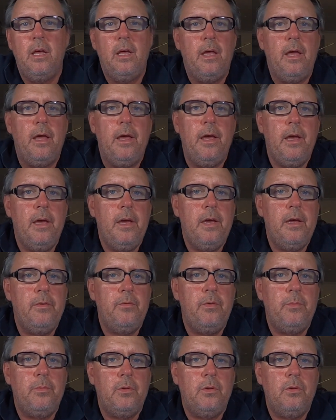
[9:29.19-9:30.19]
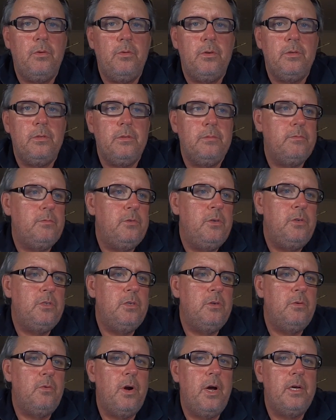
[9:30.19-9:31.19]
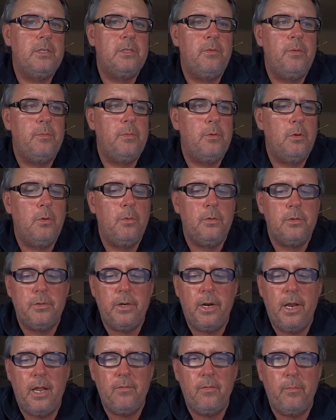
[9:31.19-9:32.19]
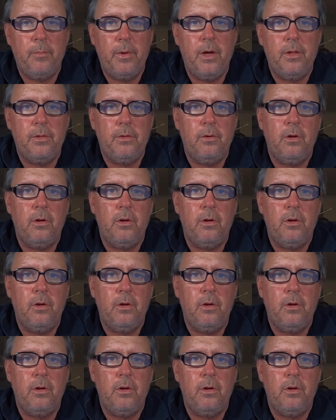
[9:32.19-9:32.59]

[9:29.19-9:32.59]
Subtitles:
and ripped the lure, used the grass to rip the lure straight out of her mouth.